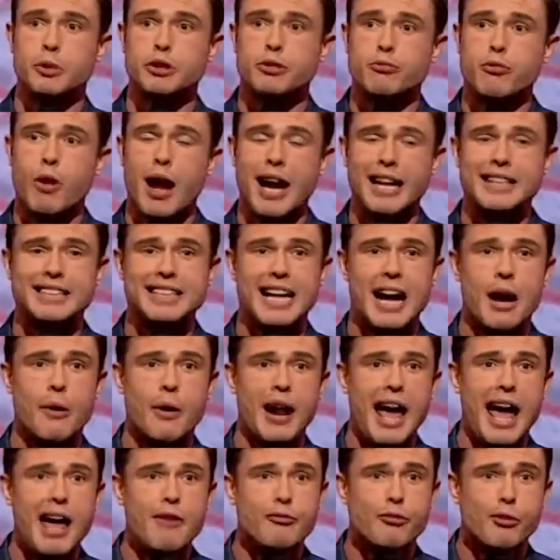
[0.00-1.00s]
was write
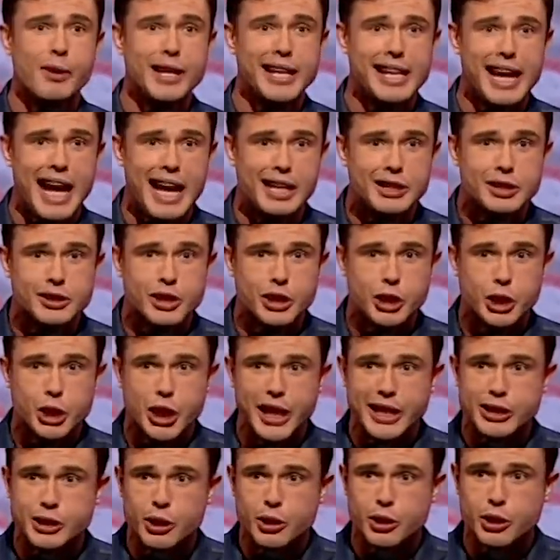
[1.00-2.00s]
down every guess that
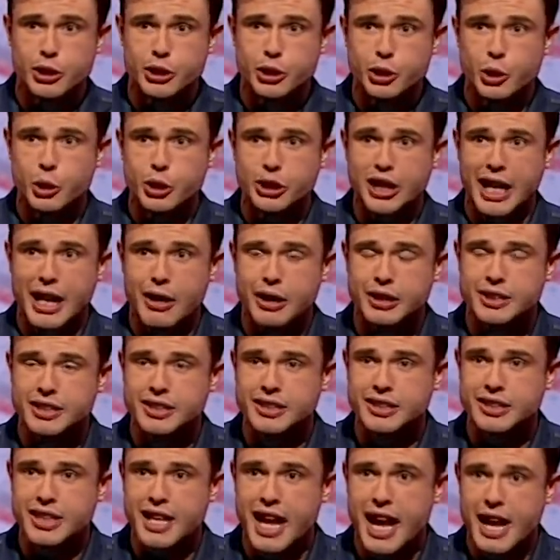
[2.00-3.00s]
she took at George
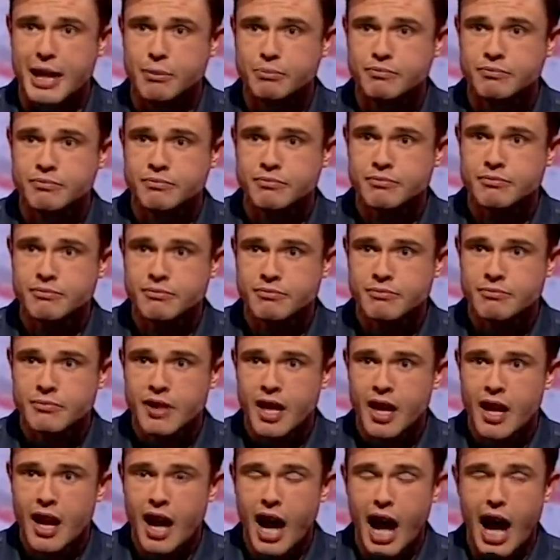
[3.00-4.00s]
Harrison's name.
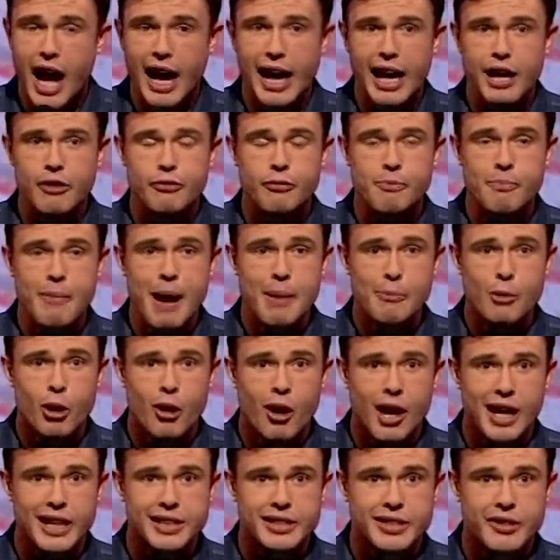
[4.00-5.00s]
I have
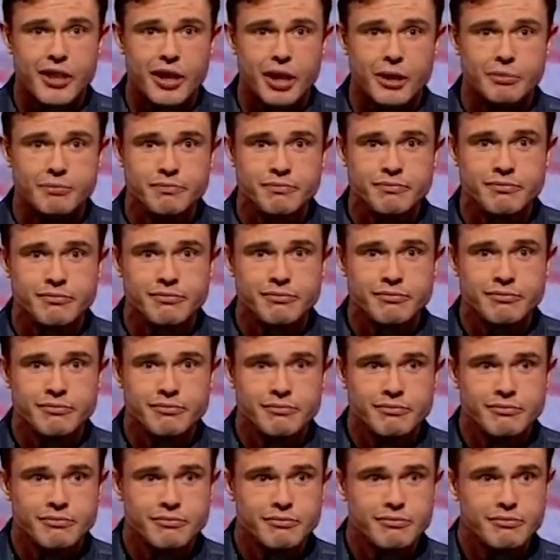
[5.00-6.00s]
memorised them,
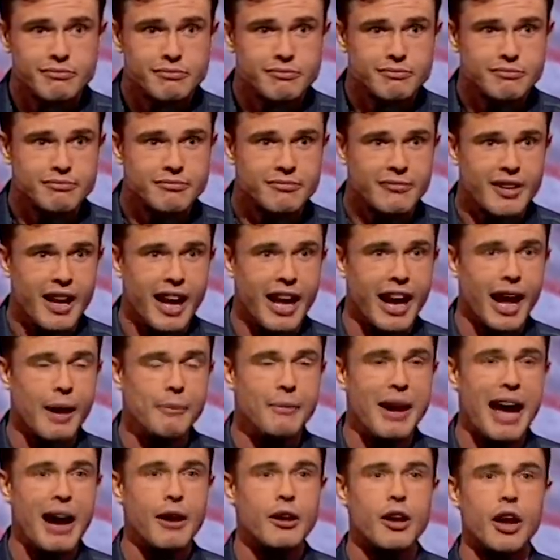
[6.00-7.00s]
and
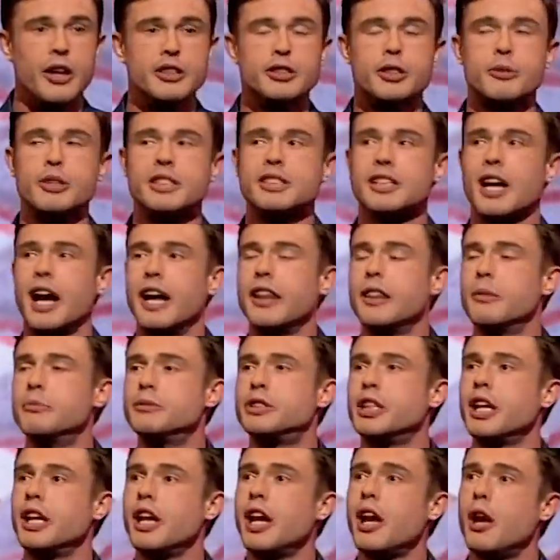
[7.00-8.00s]
I'm now going to recite
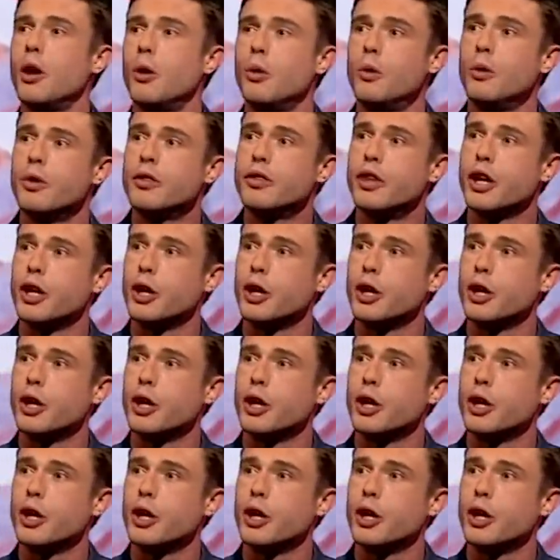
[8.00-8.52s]
them to you, the